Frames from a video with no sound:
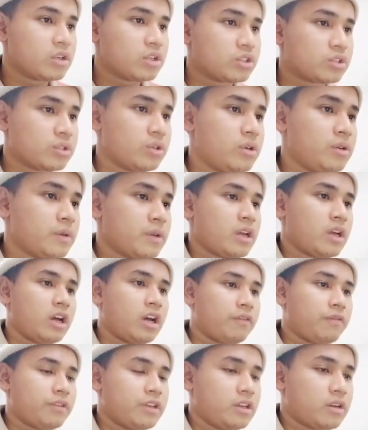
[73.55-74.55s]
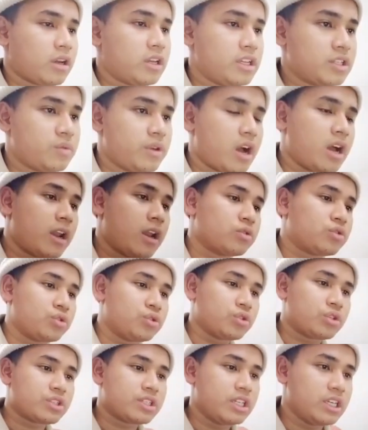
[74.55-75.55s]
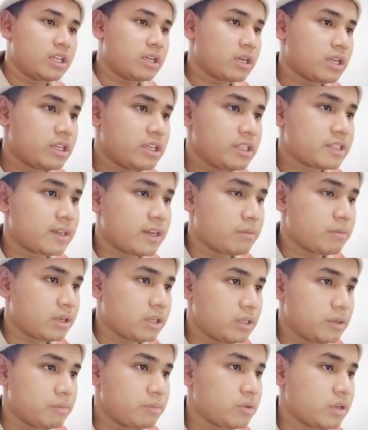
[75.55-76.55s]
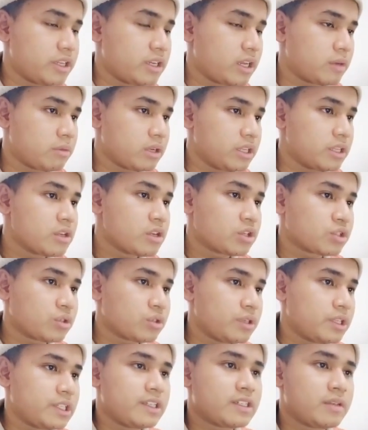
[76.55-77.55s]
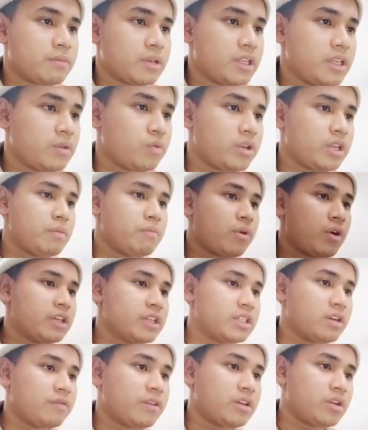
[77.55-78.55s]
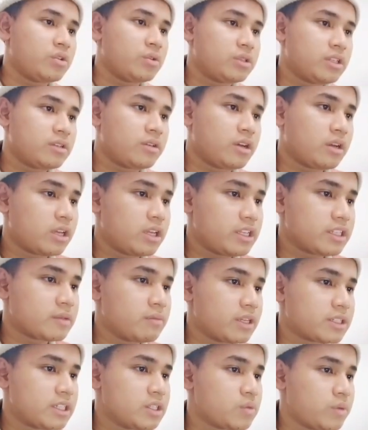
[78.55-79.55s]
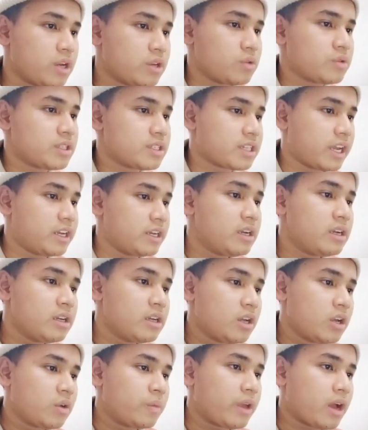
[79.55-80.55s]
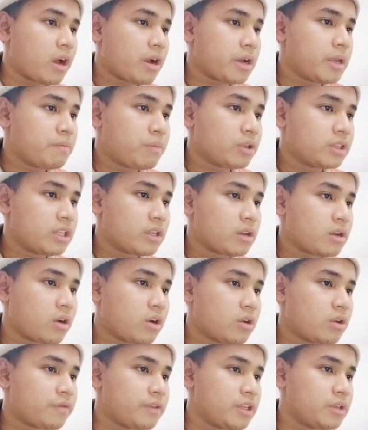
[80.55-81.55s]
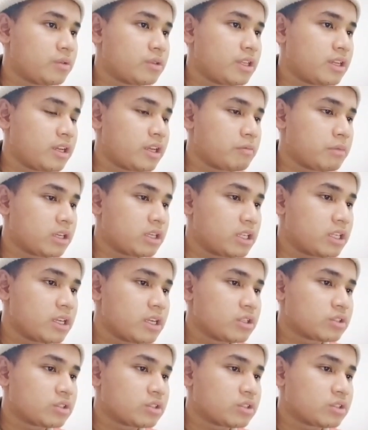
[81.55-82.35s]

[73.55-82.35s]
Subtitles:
So for the ArrayList, we are allowed to use the ArrayList library, built-in library. So it just simply we import java.util.arraylist. But since we are using scanner, we are importing all of the util library.